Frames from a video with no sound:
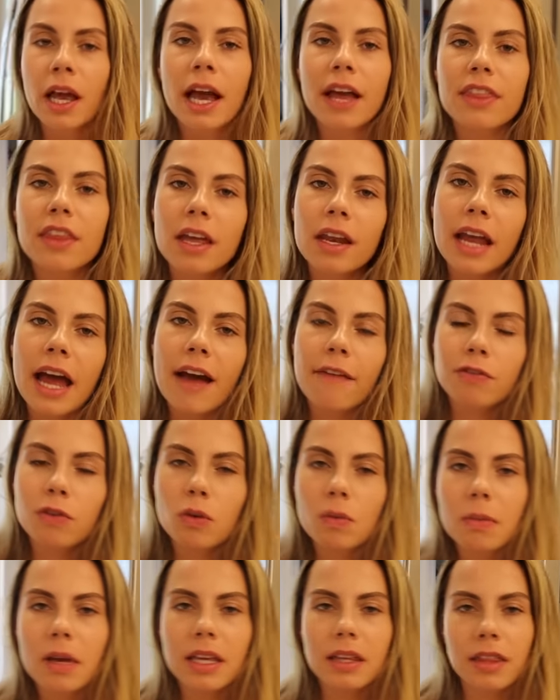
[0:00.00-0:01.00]
And then after
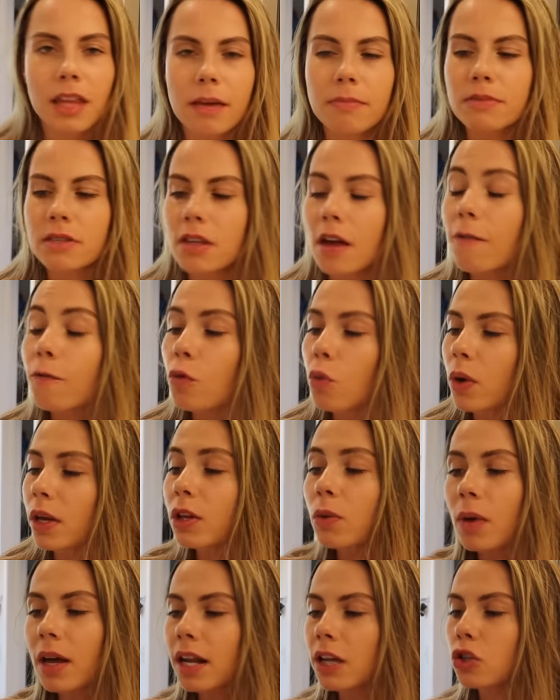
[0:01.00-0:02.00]
we make them stuff, what do
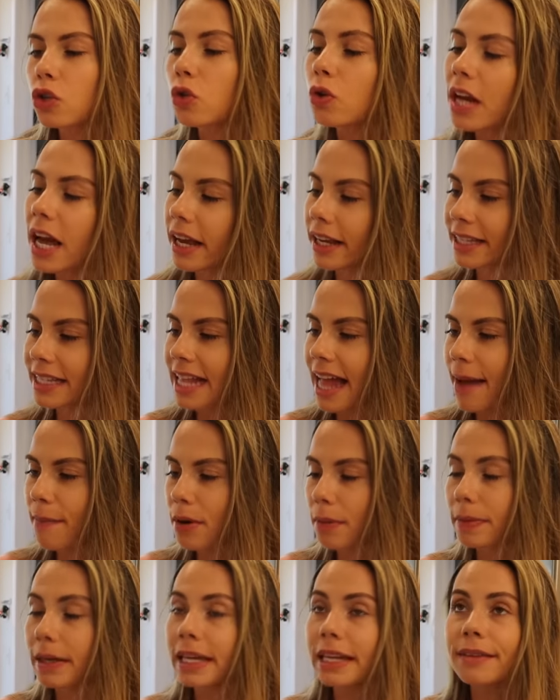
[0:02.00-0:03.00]
you wanna do next,
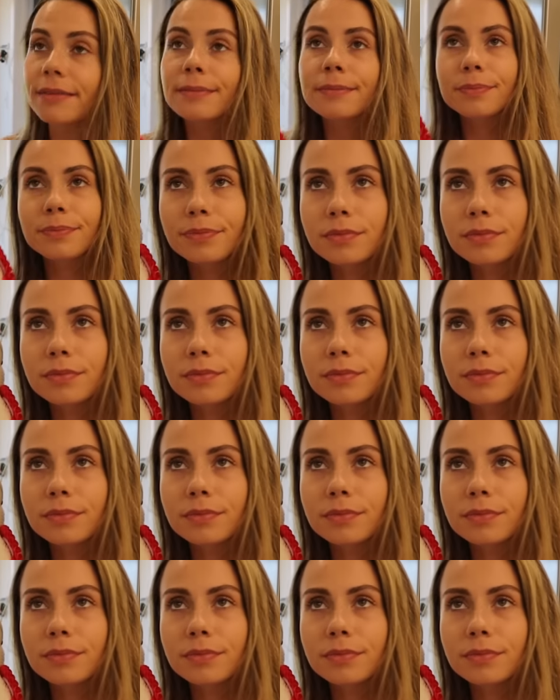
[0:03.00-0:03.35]
Llamabean?